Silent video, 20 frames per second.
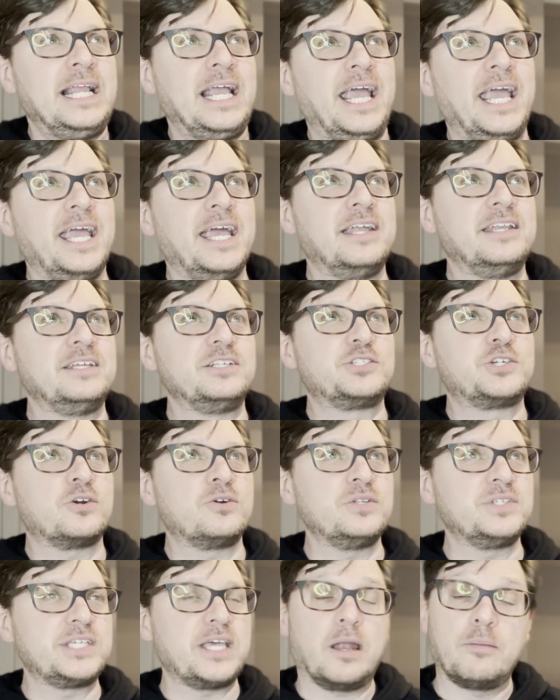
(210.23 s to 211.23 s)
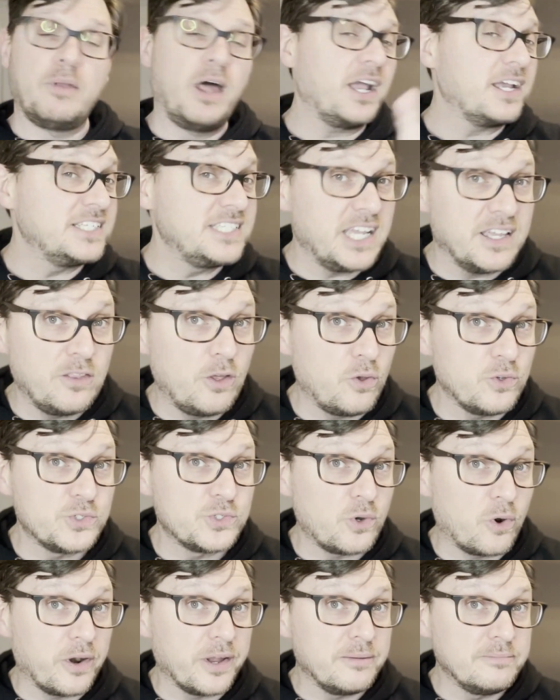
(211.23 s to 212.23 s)
And it turns out, I'm not going to tell you the whole
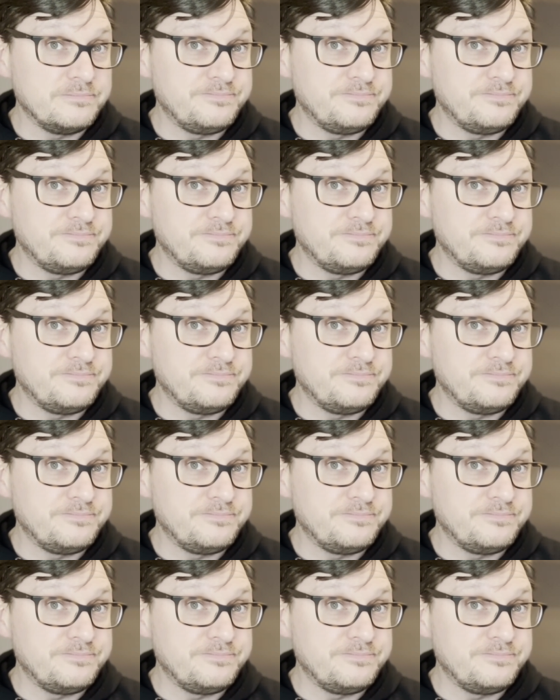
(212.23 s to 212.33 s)
story.